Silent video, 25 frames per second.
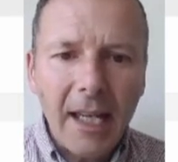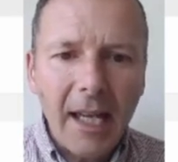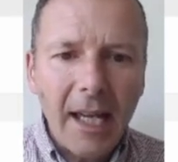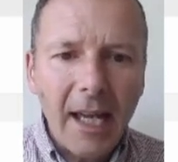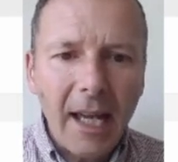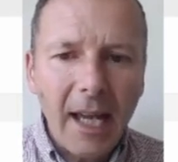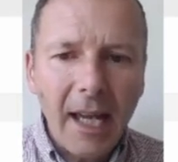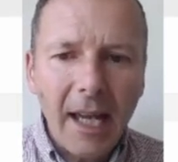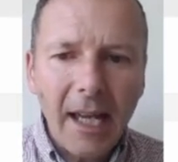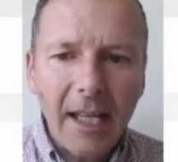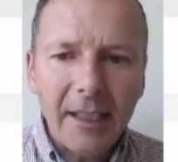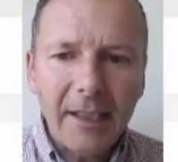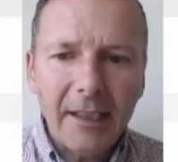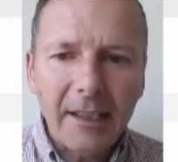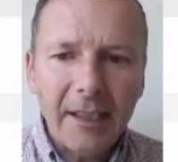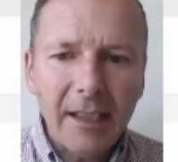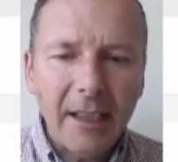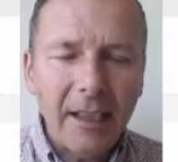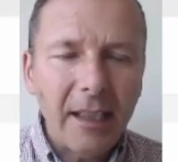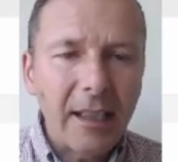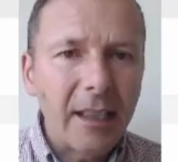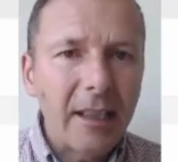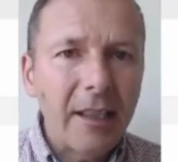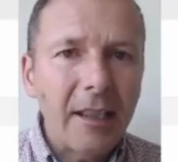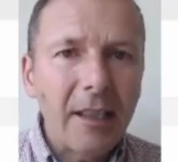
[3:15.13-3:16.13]
as
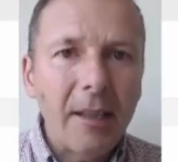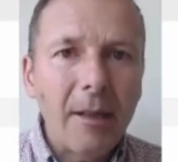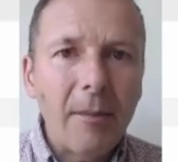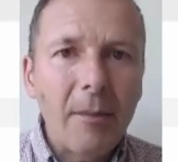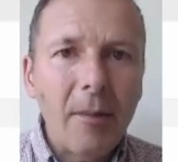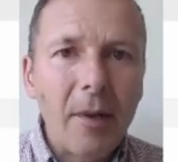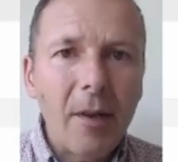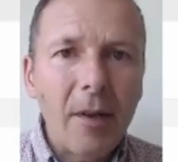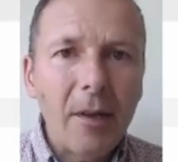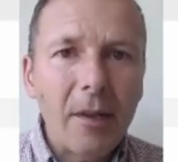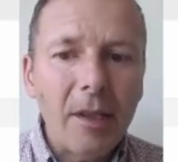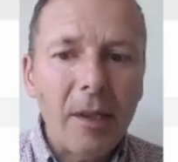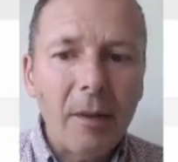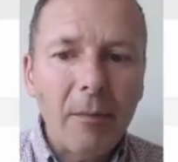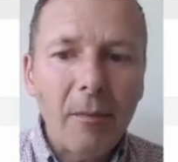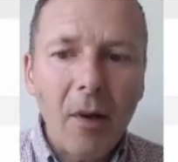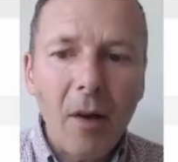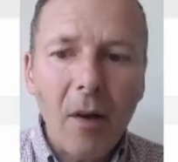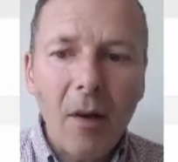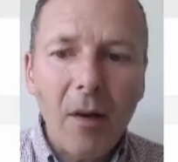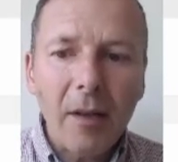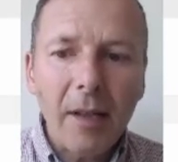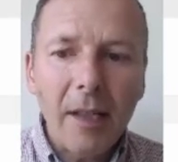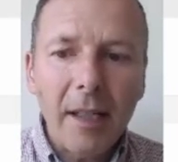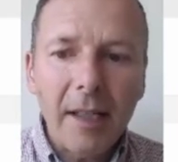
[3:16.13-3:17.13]
did Emerging
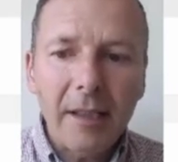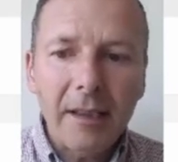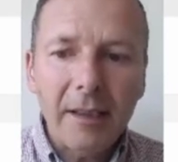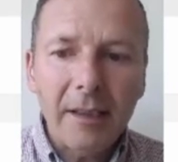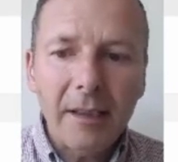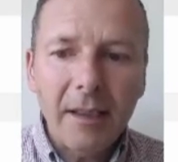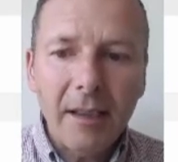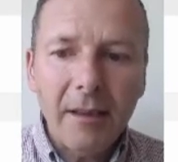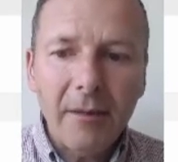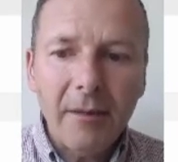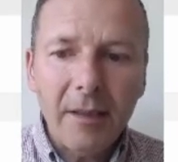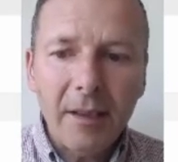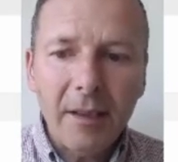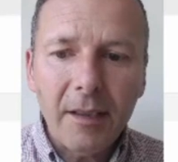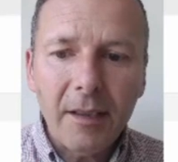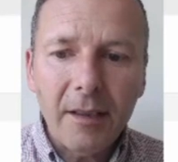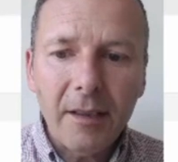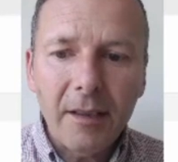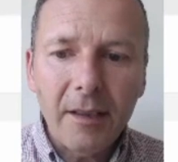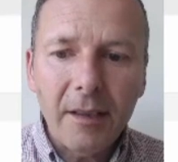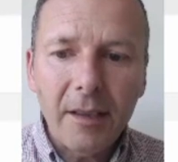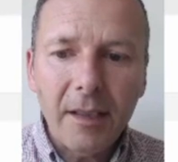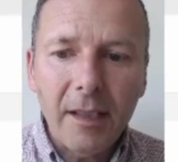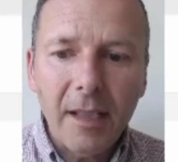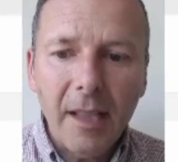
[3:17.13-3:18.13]
Markets
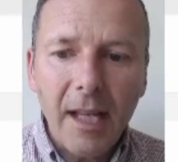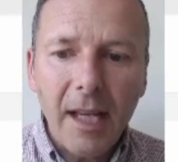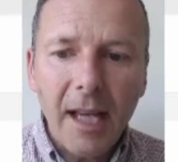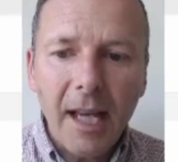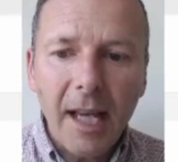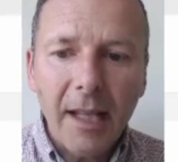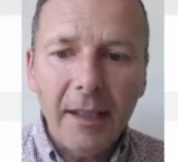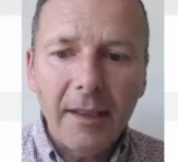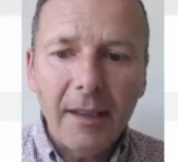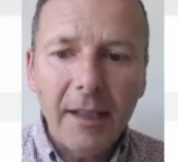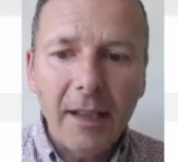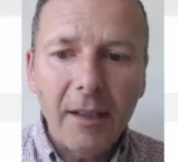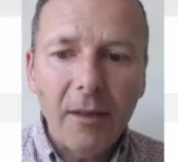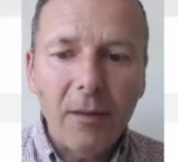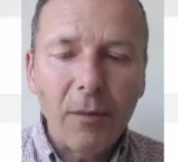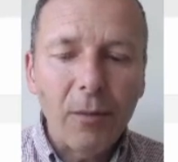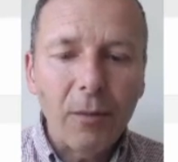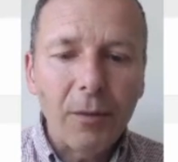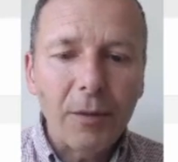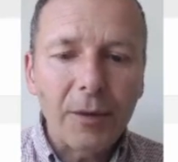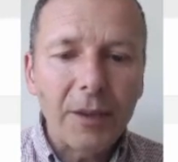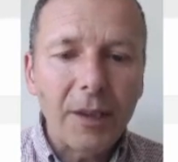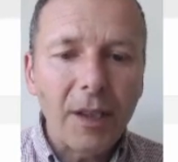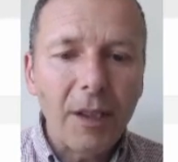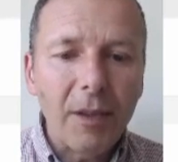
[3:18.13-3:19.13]
Dividend, and then
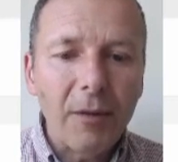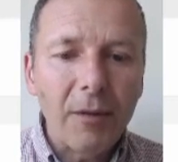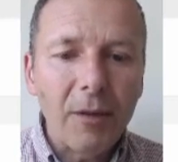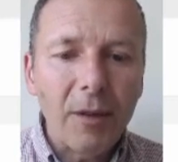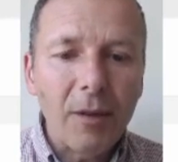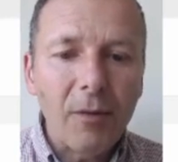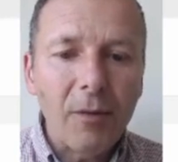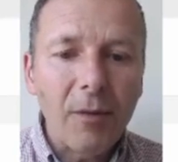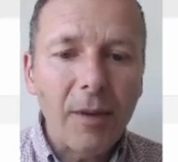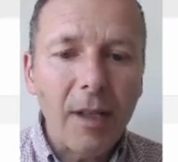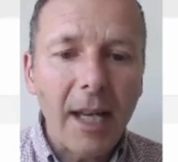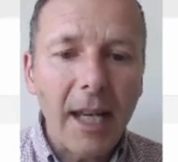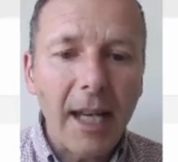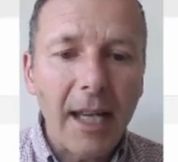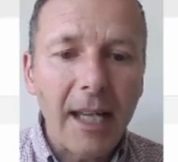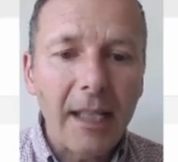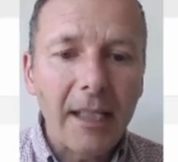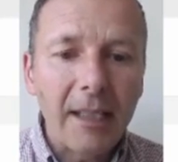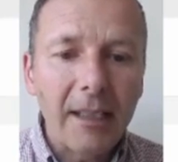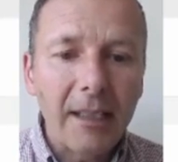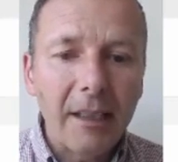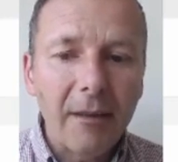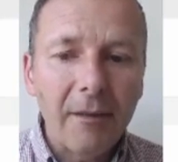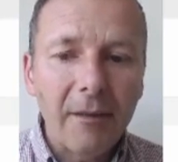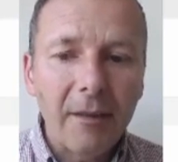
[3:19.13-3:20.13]
also UK
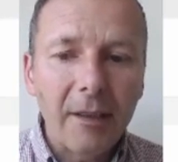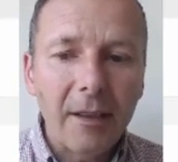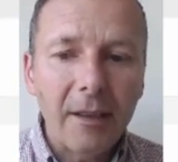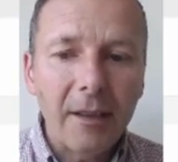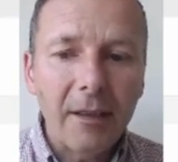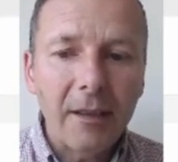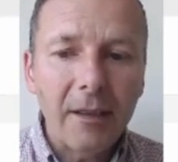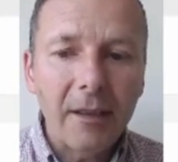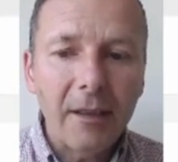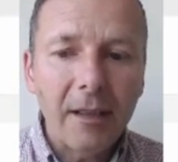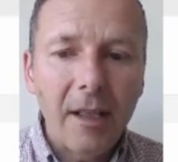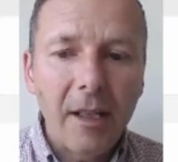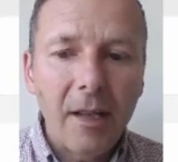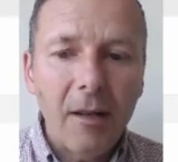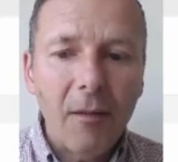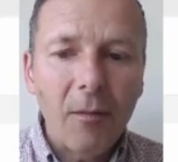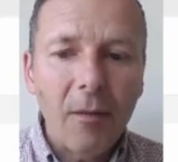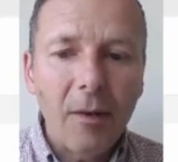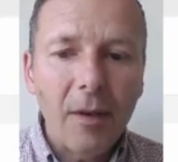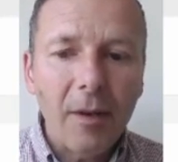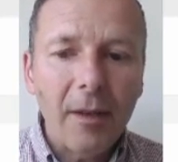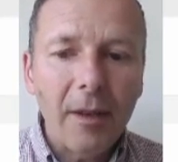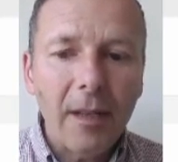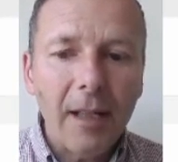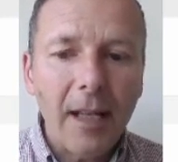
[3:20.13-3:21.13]
Dividend,
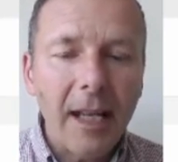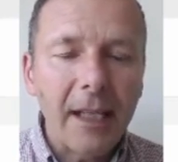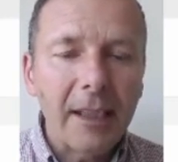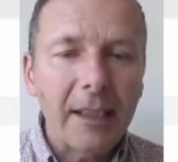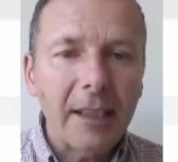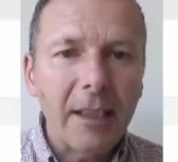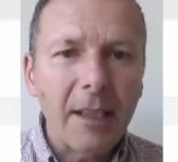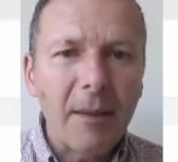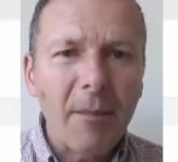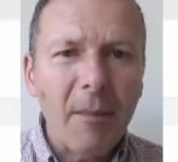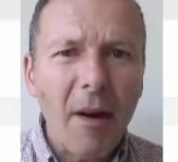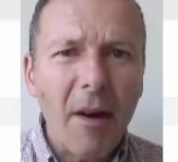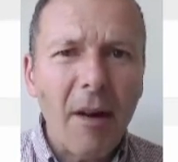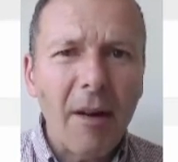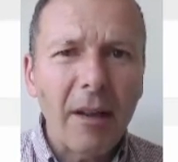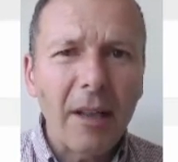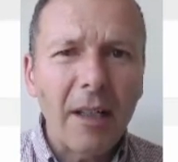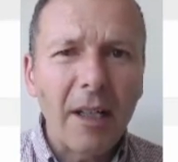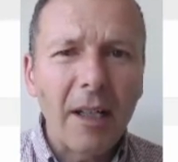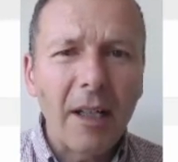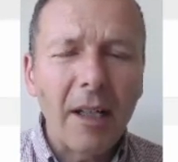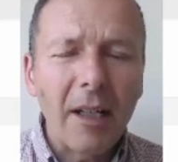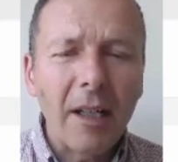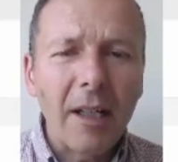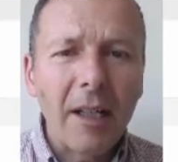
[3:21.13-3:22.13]
with Latin
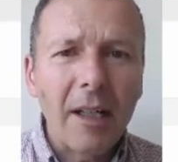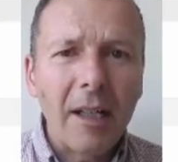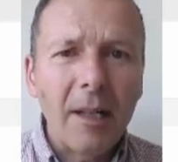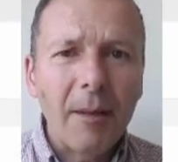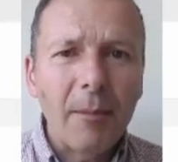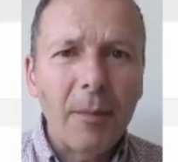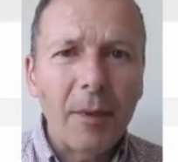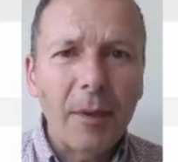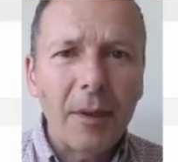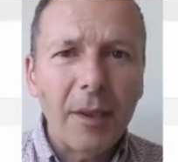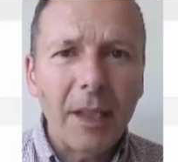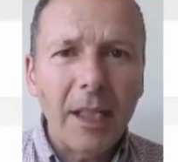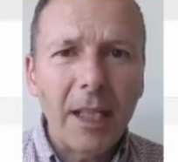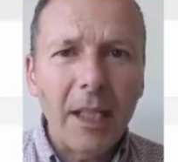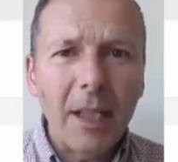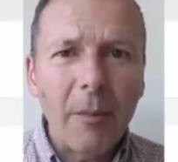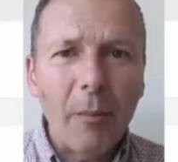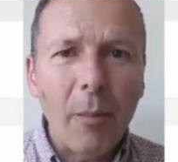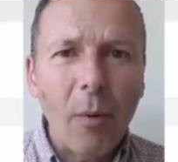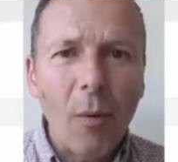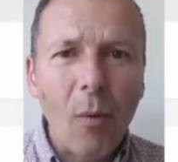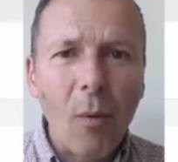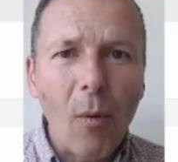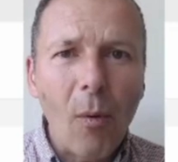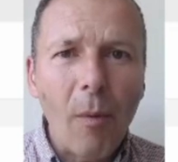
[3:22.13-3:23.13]
America putting in a
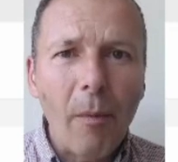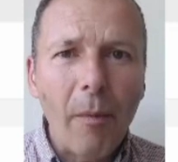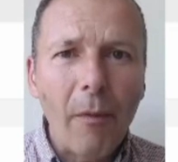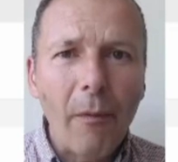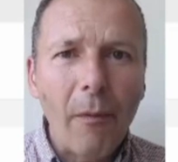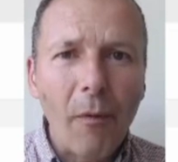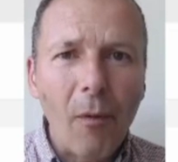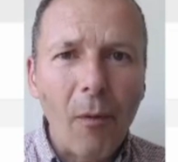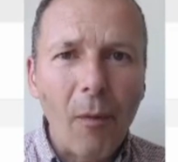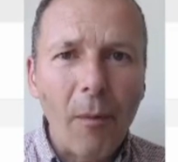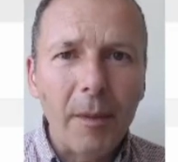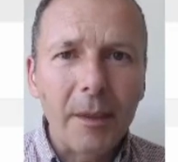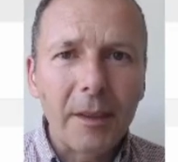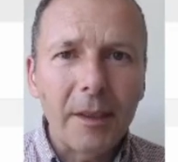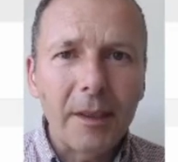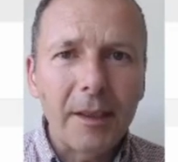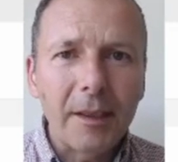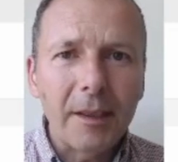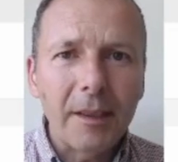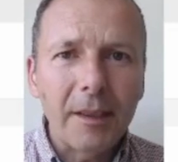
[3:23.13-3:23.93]
poor performance.